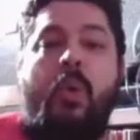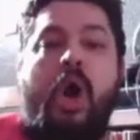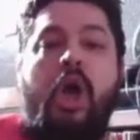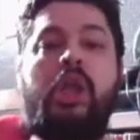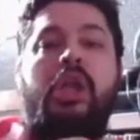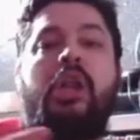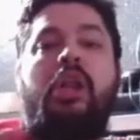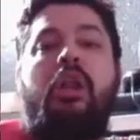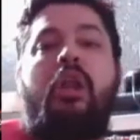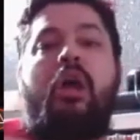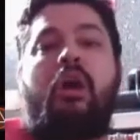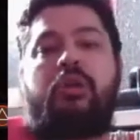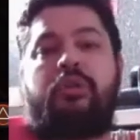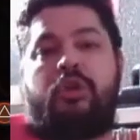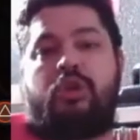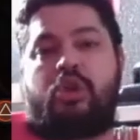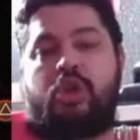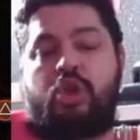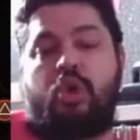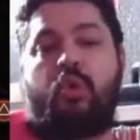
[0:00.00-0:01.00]
you unlock
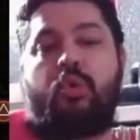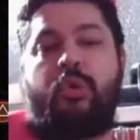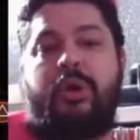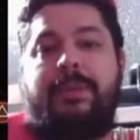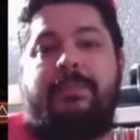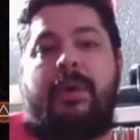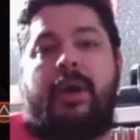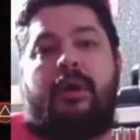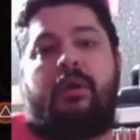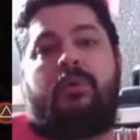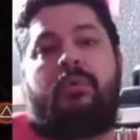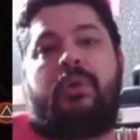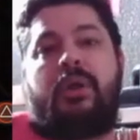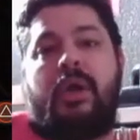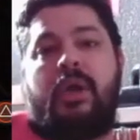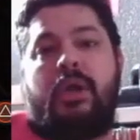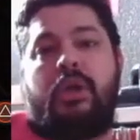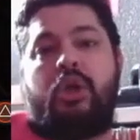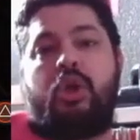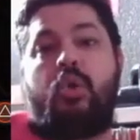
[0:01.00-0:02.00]
the story mode,
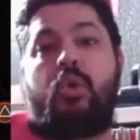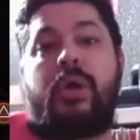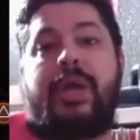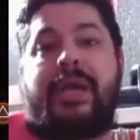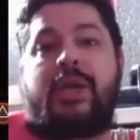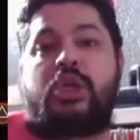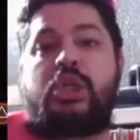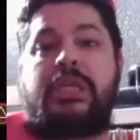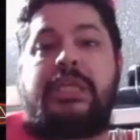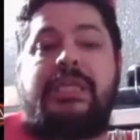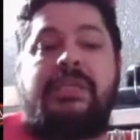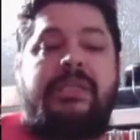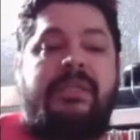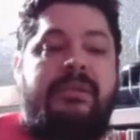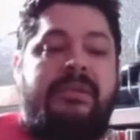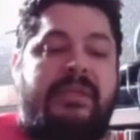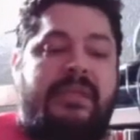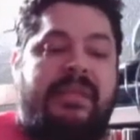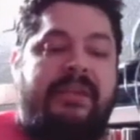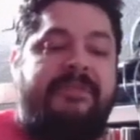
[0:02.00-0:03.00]
you can actually
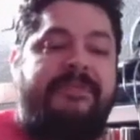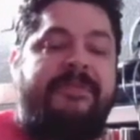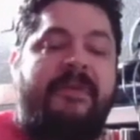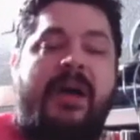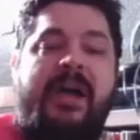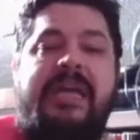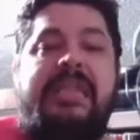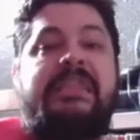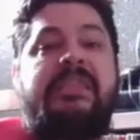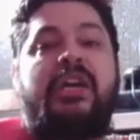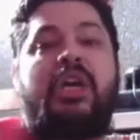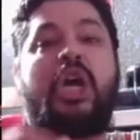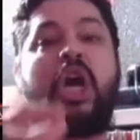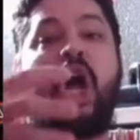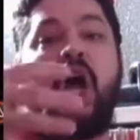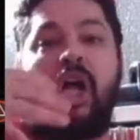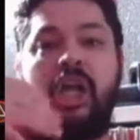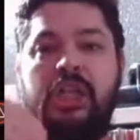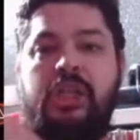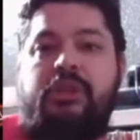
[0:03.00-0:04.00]
define the
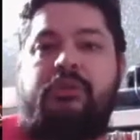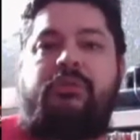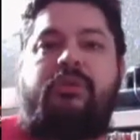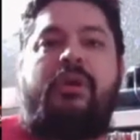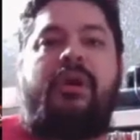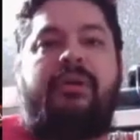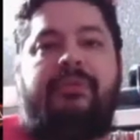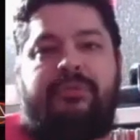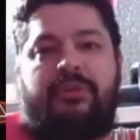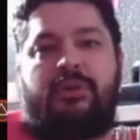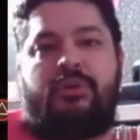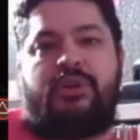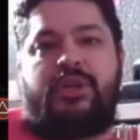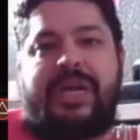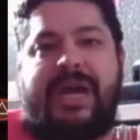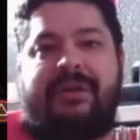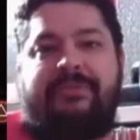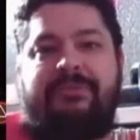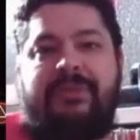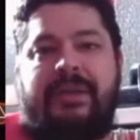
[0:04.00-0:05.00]
color of your
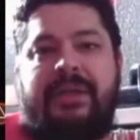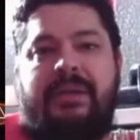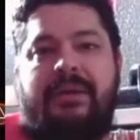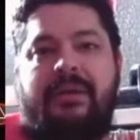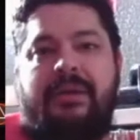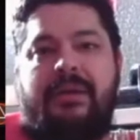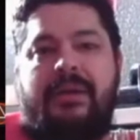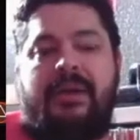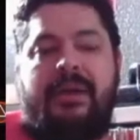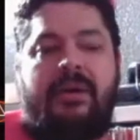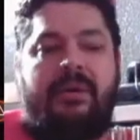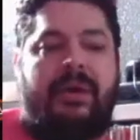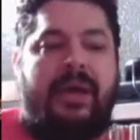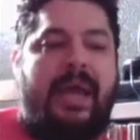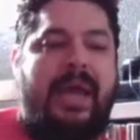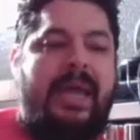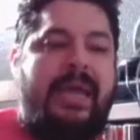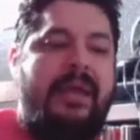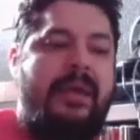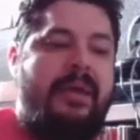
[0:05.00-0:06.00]
Javelin,
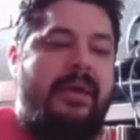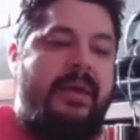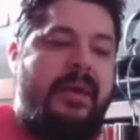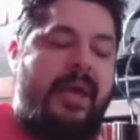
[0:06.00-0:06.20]
okay?